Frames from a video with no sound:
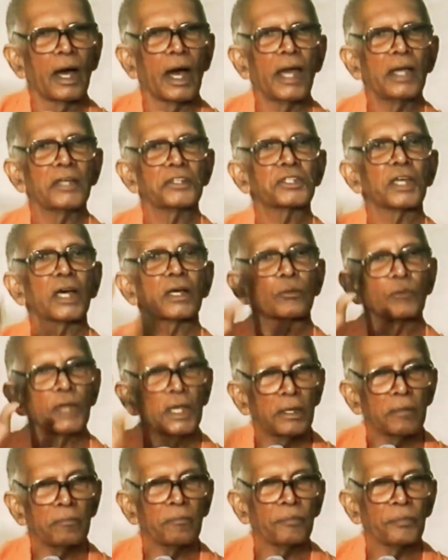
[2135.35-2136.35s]
I serve
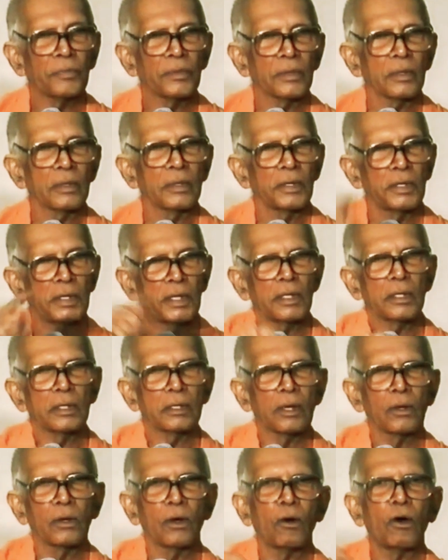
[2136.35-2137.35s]
him
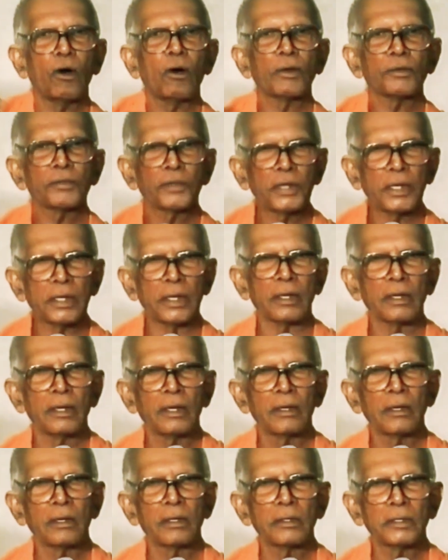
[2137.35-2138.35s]
here or there.
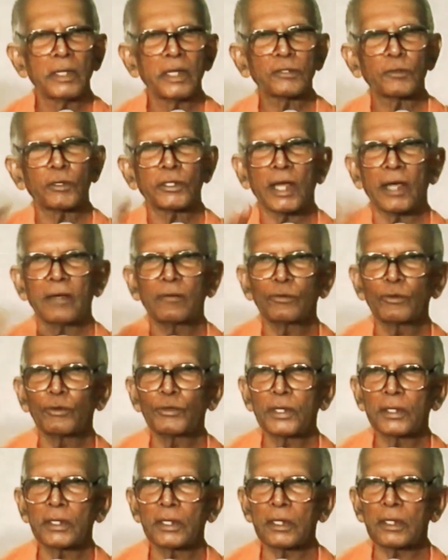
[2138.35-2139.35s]
That's what I am
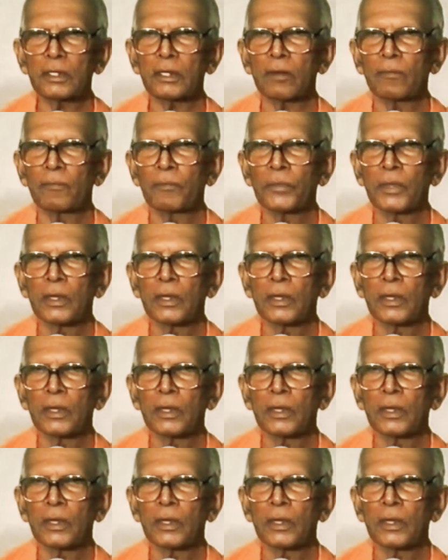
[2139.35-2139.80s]
doing here.